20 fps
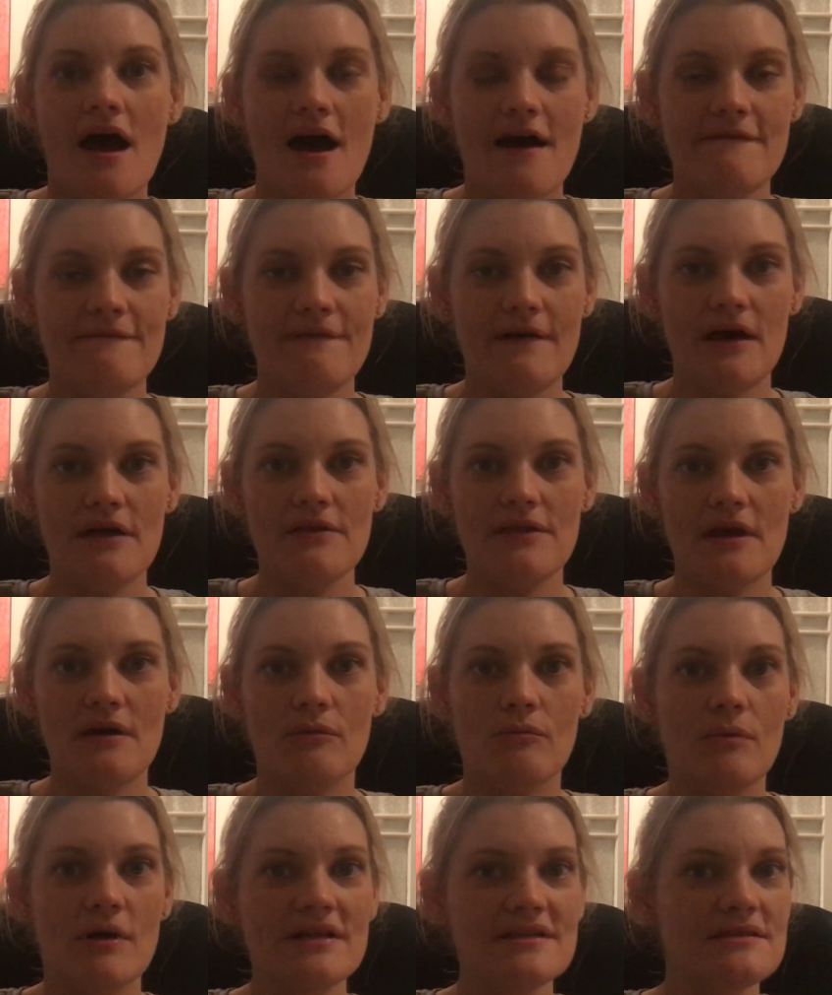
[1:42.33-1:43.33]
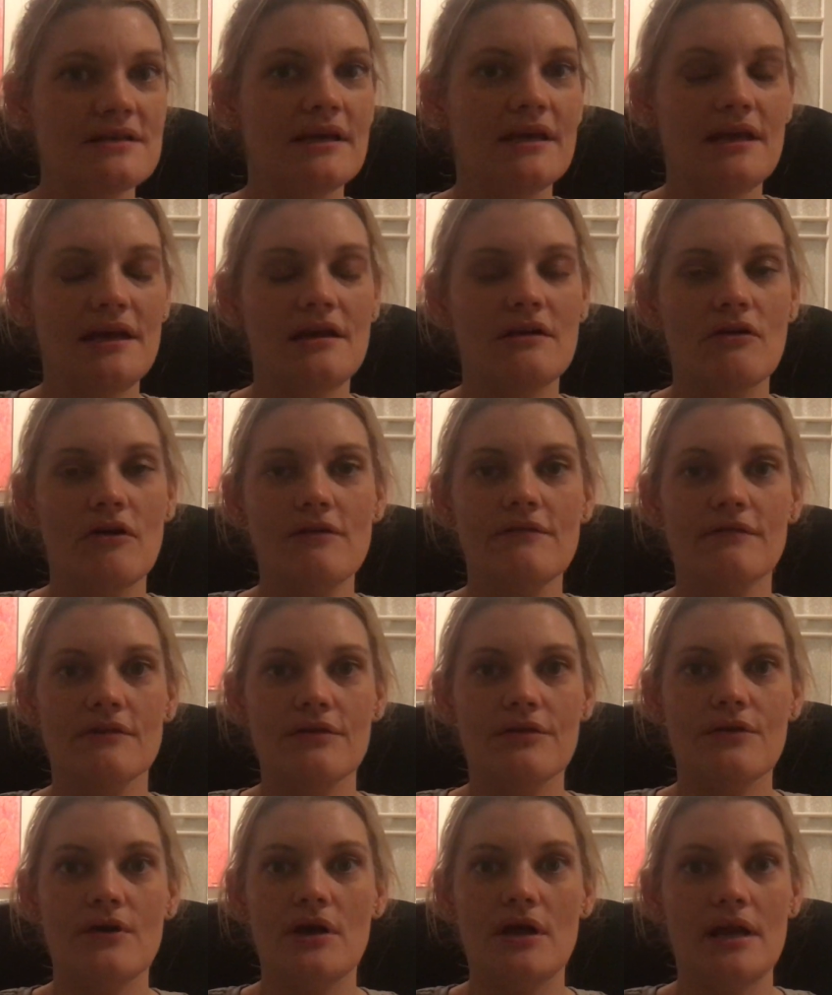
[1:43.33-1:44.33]
I felt that once I hit over
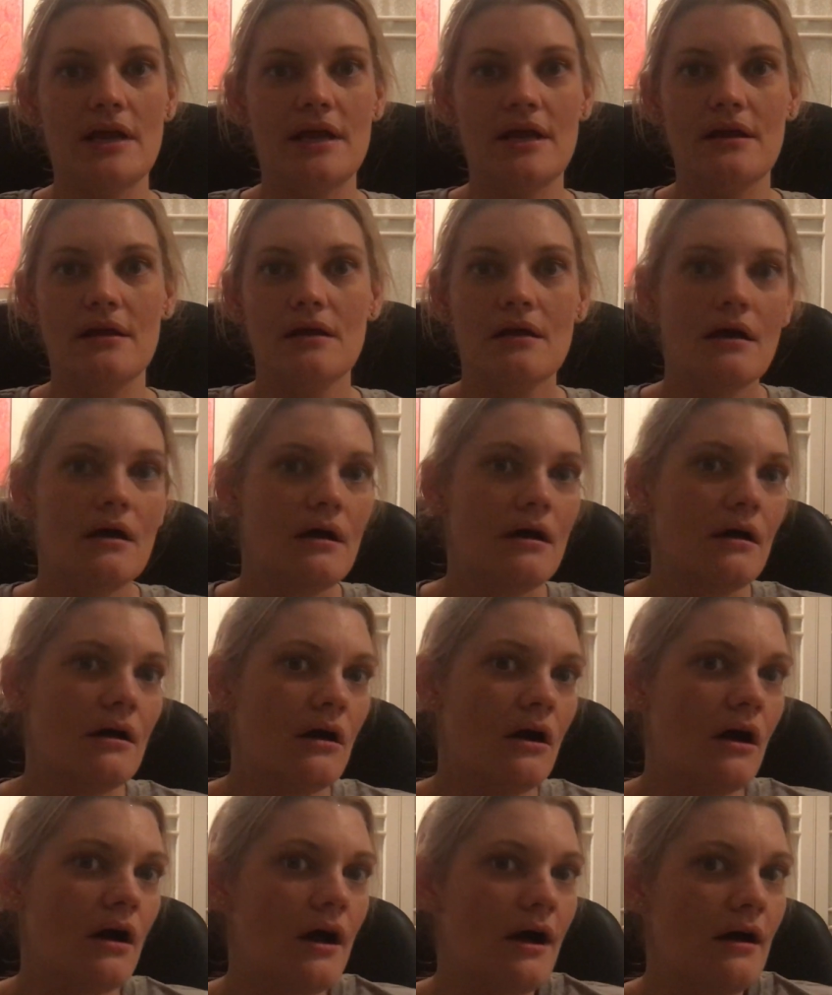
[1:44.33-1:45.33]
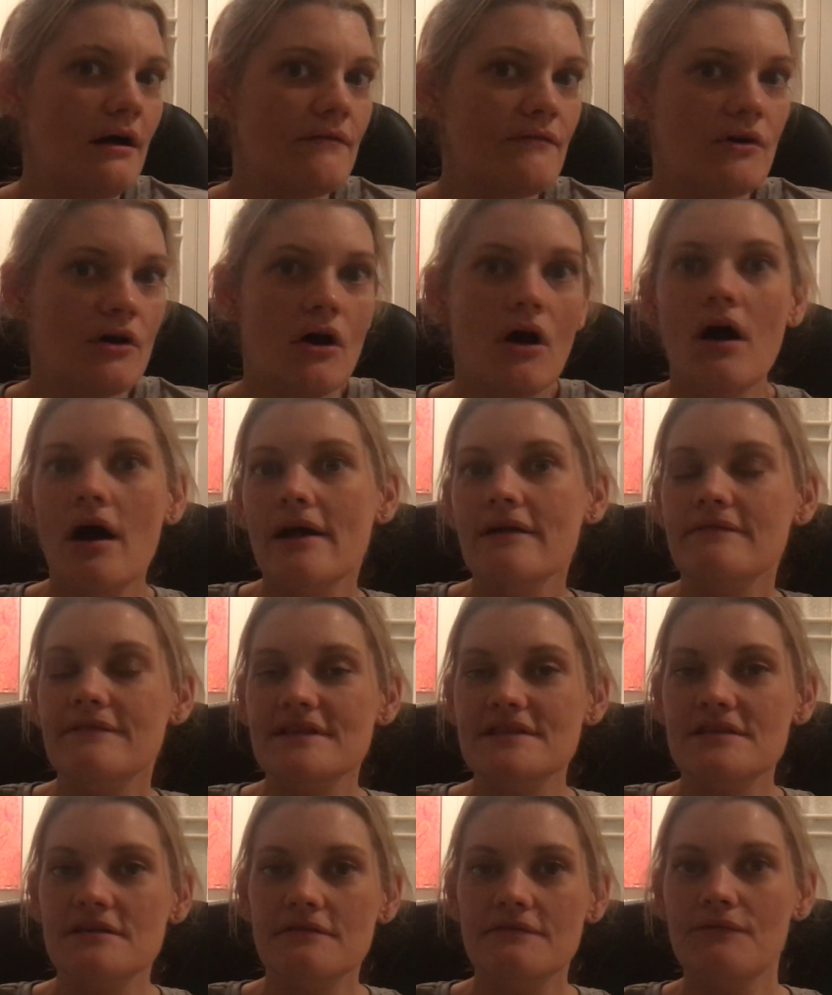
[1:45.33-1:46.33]
30, I've got high
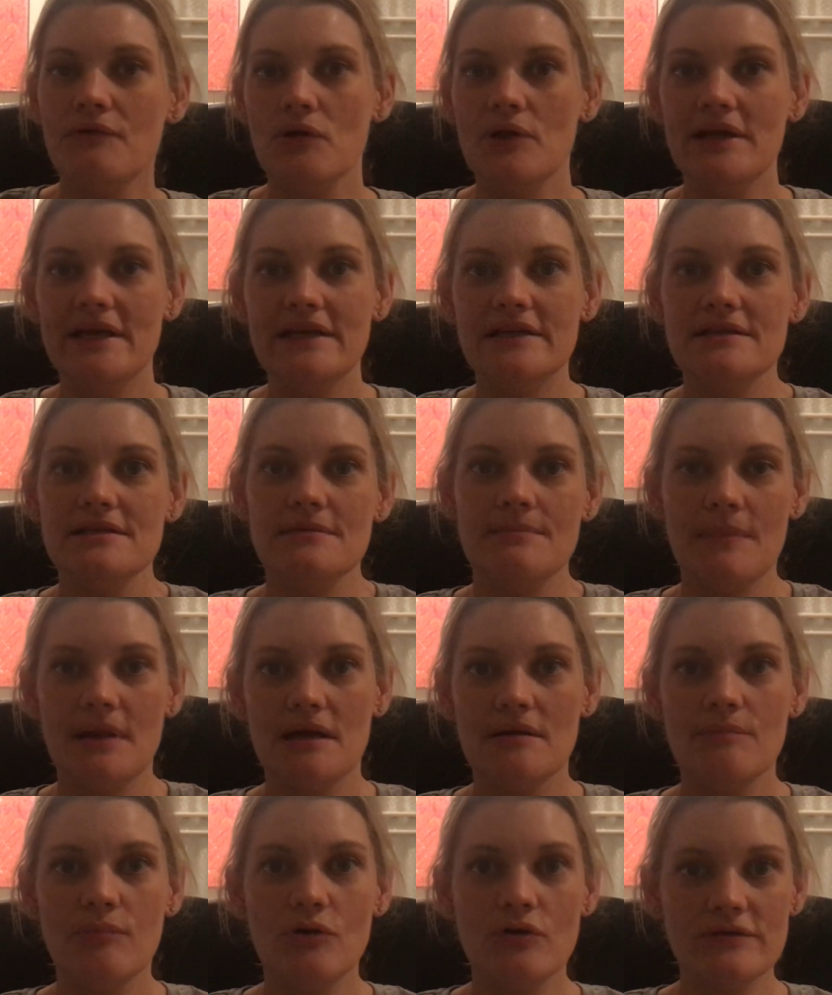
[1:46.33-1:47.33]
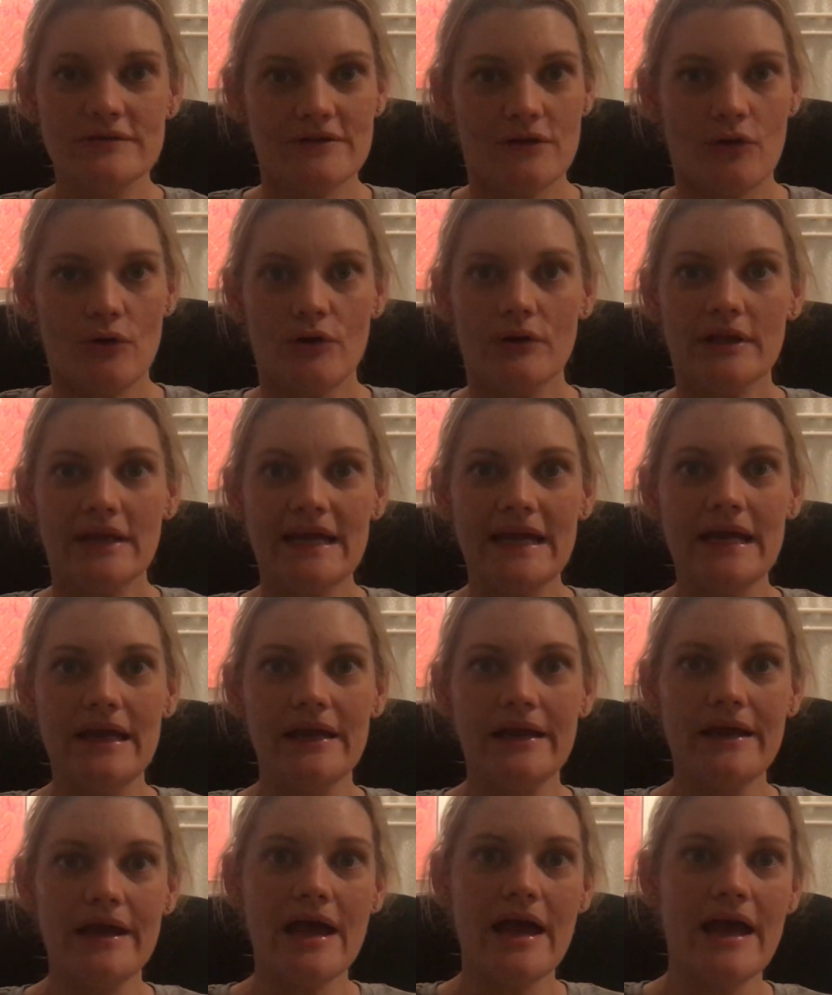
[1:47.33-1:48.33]
risk of falling into menopause
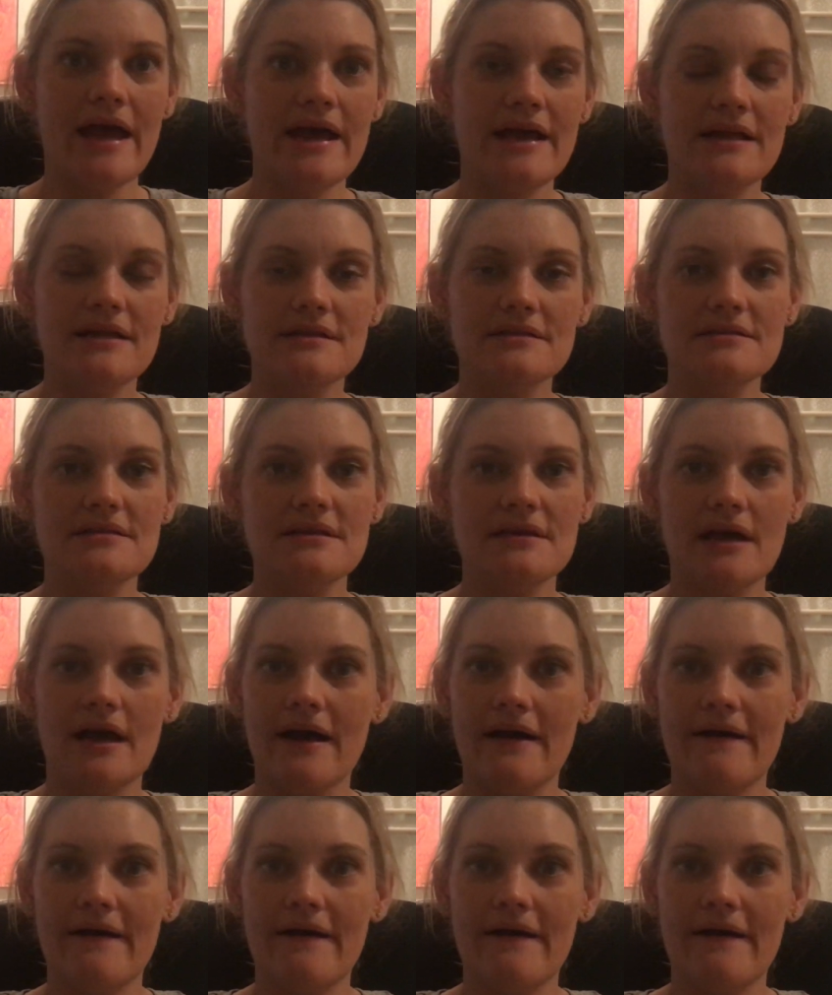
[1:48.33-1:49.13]
early, and